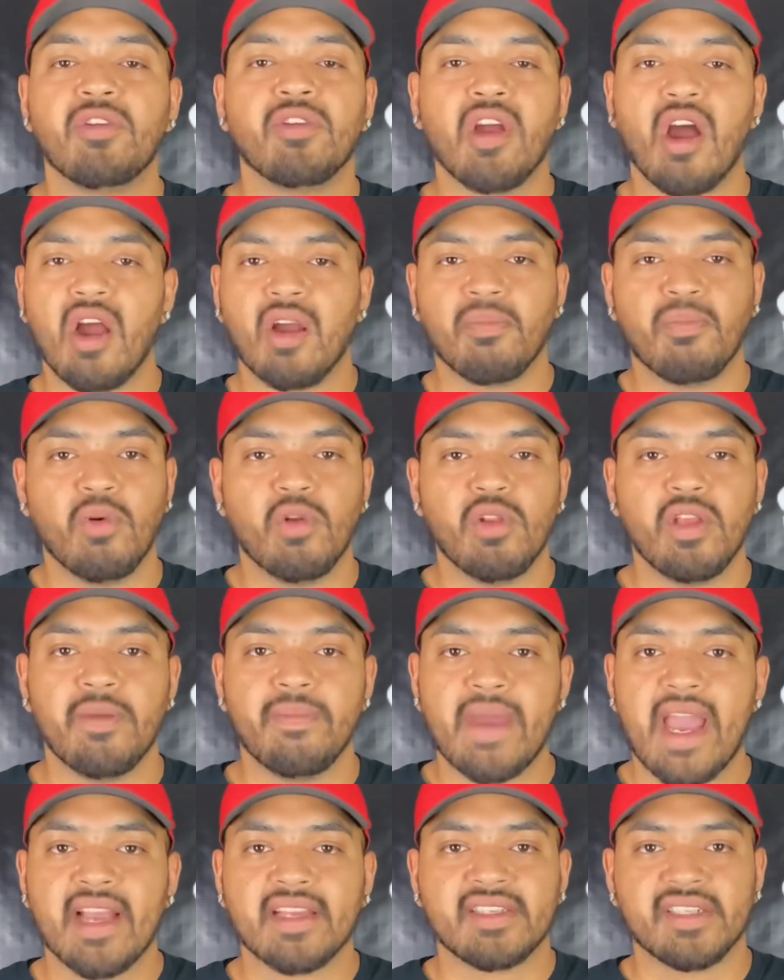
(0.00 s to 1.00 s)
your dog Bully
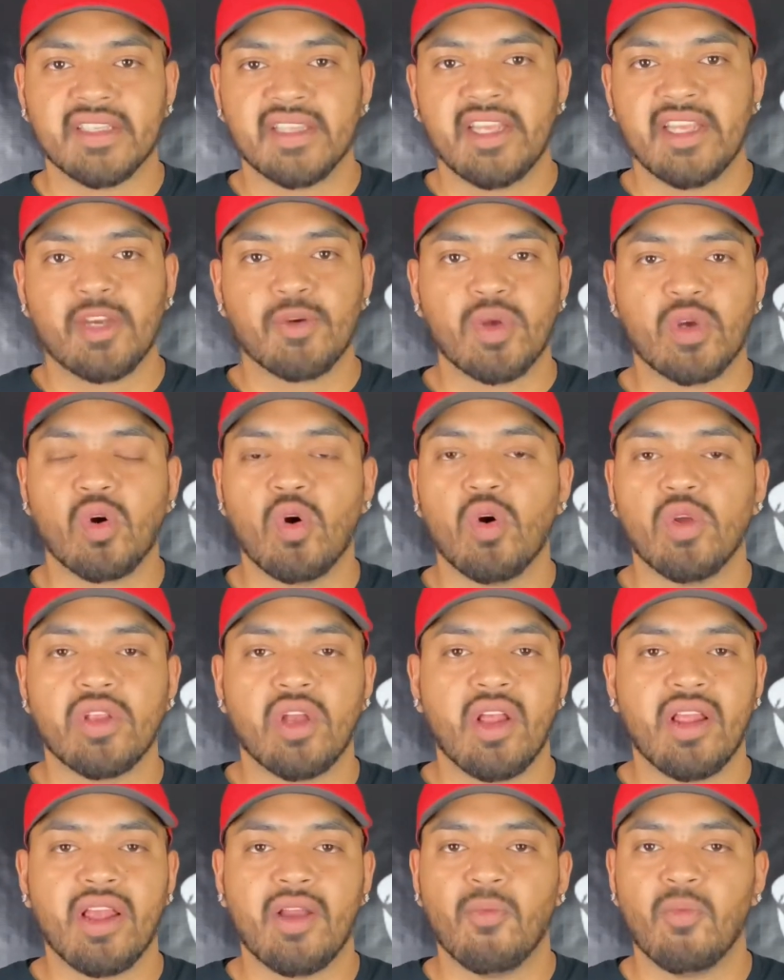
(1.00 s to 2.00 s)
Max and Liquid Gold
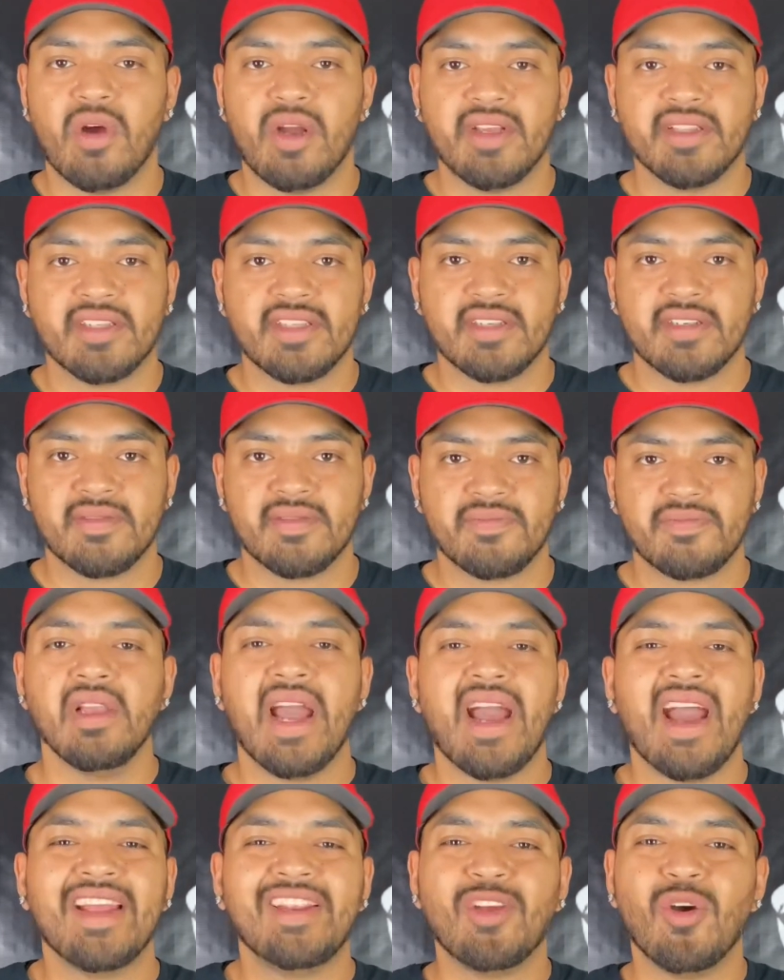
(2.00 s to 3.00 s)
all at once,
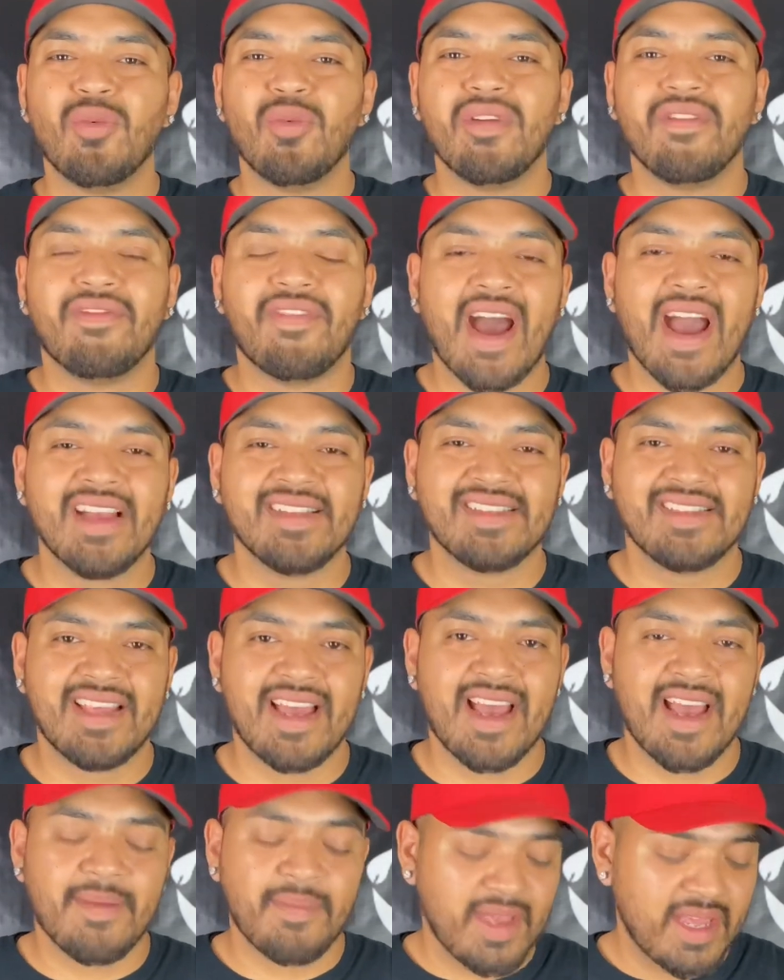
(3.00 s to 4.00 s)
I don't advise
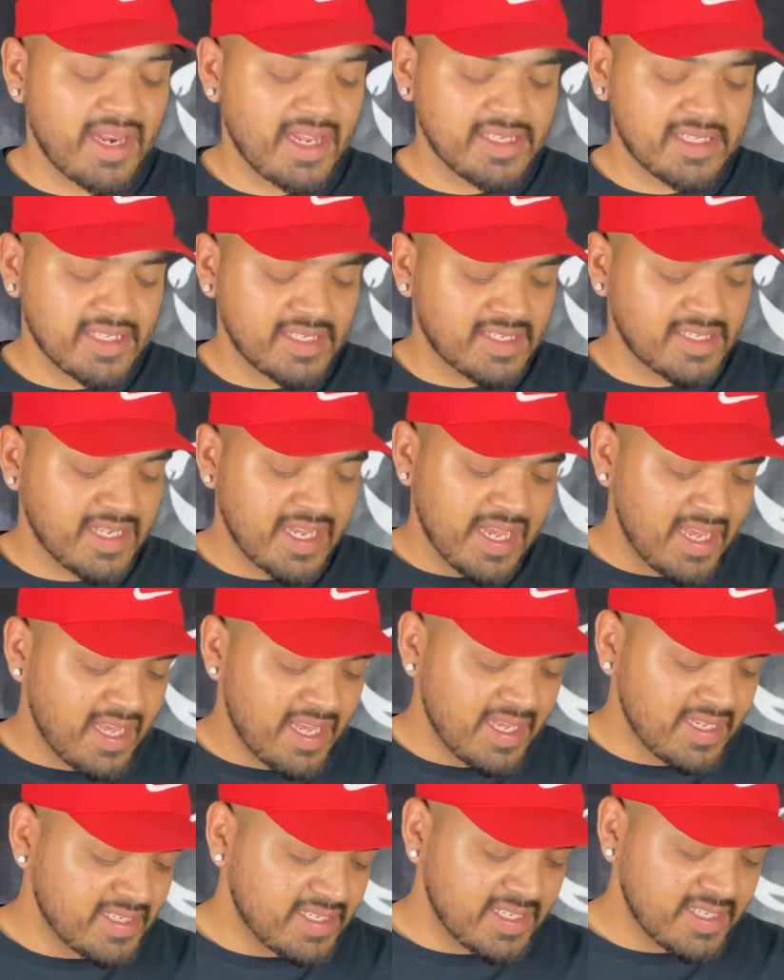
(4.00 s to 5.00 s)
that, man. It's
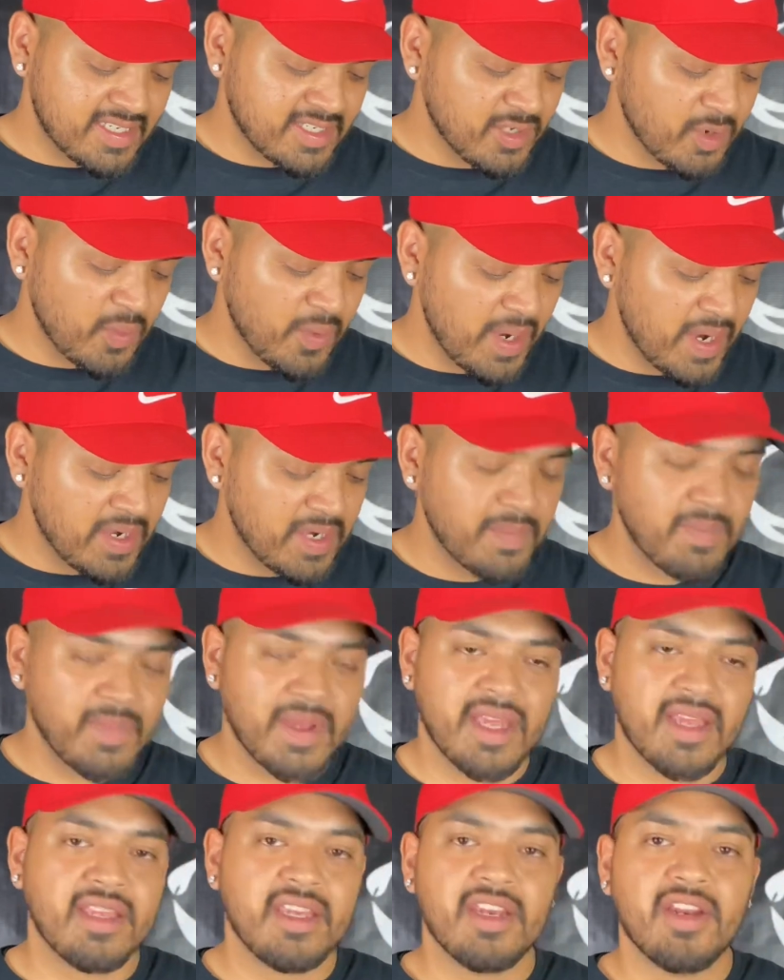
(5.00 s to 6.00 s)
just so weird to
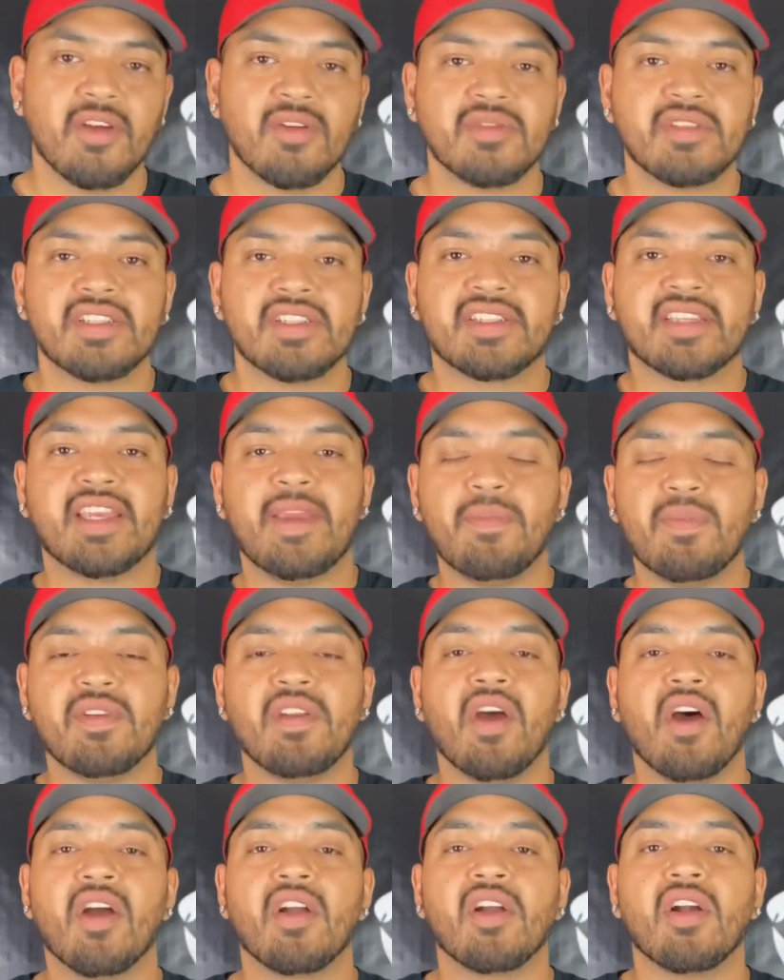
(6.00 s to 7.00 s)
me. You know, just keep a
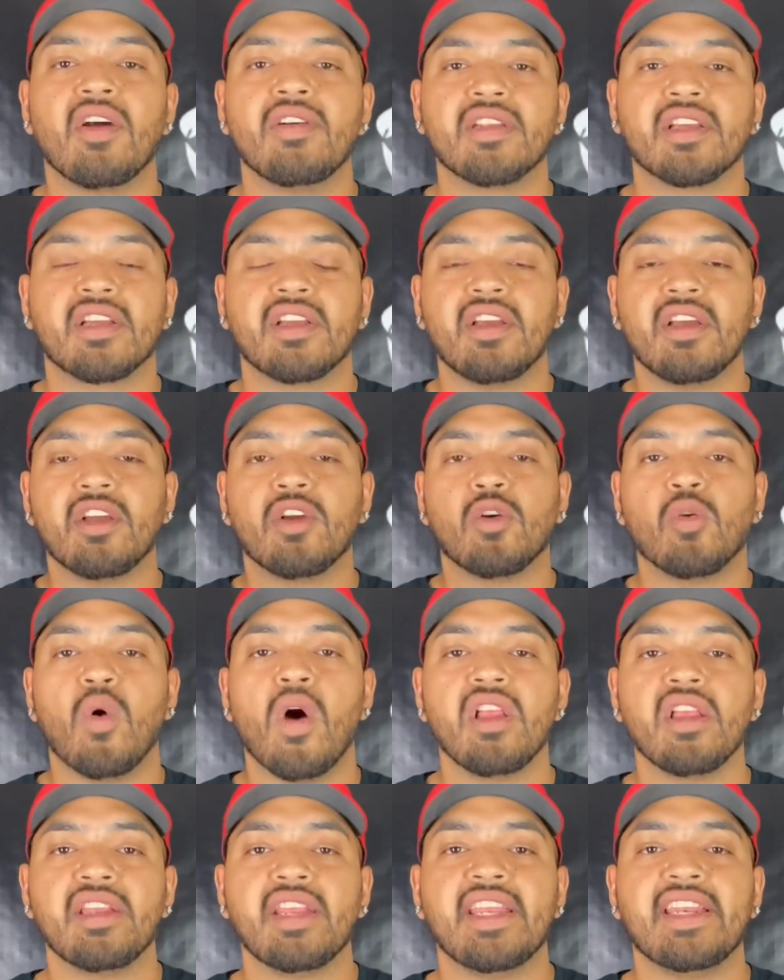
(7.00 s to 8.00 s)
dog on a good
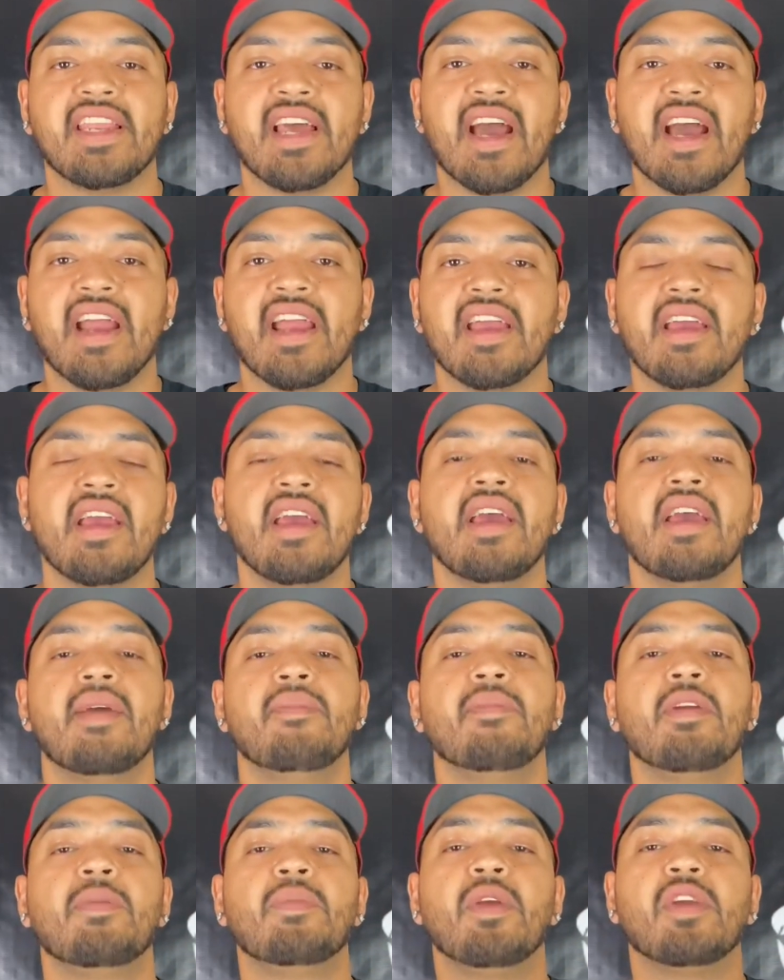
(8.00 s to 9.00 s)
quality diet,
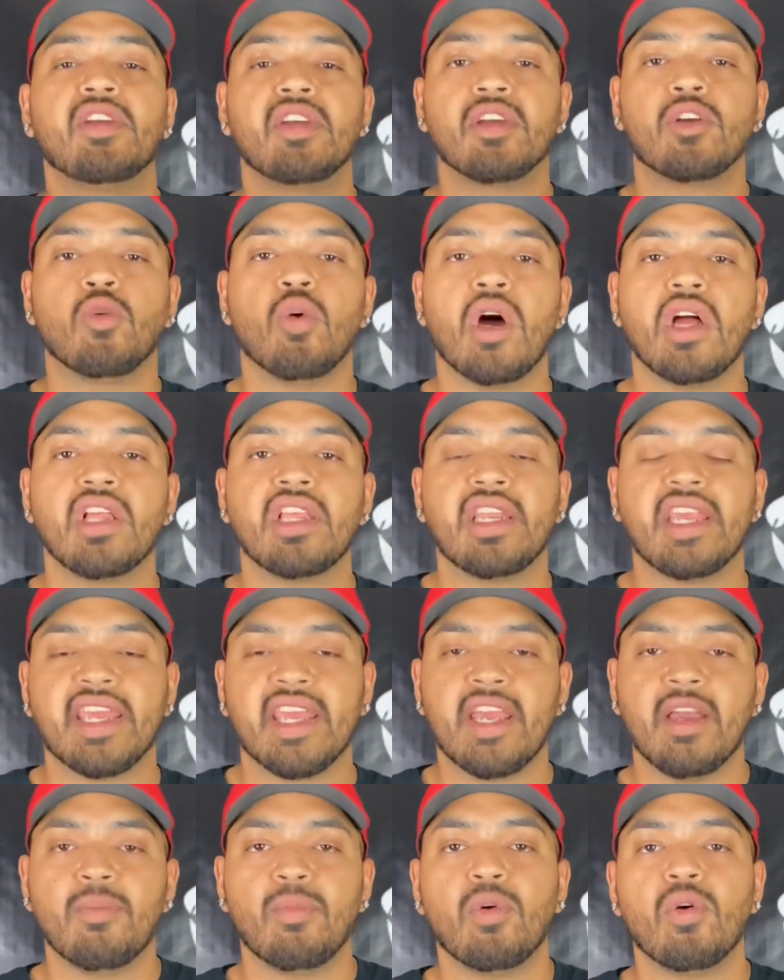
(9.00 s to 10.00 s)
maybe a good quality
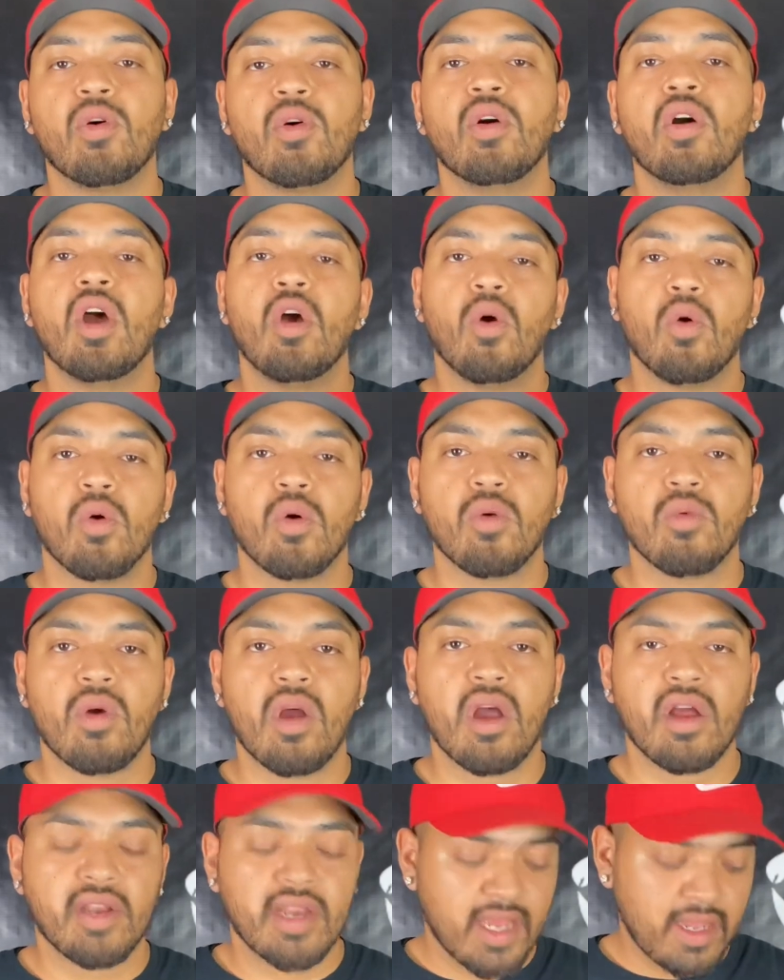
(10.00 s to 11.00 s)
kibble or a
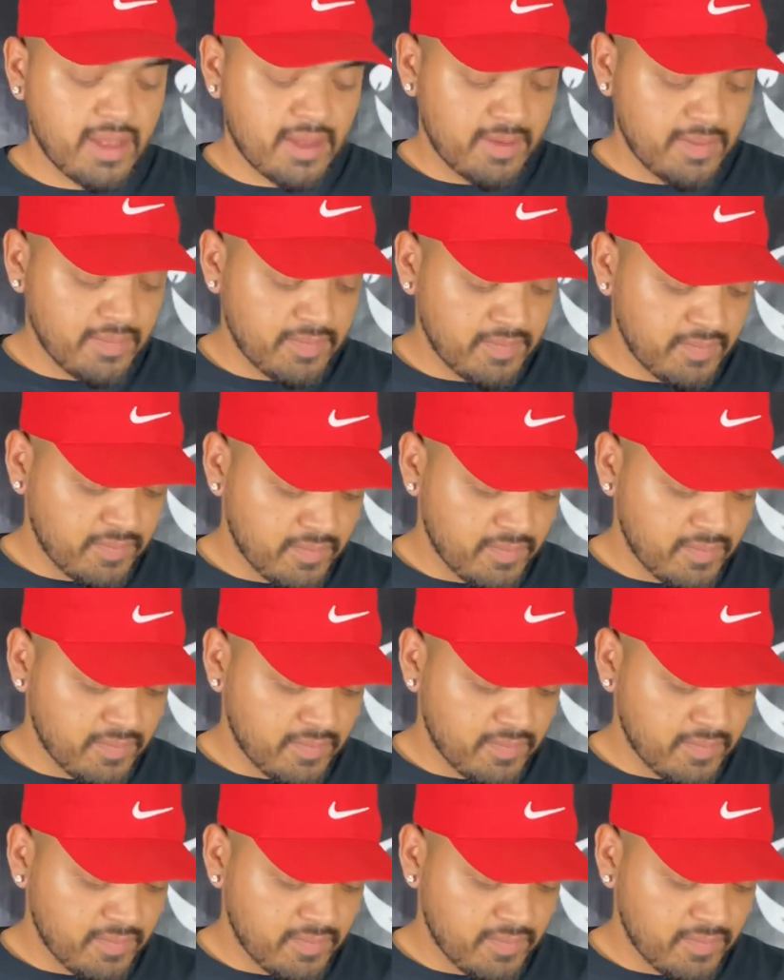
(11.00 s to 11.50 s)
raw diet.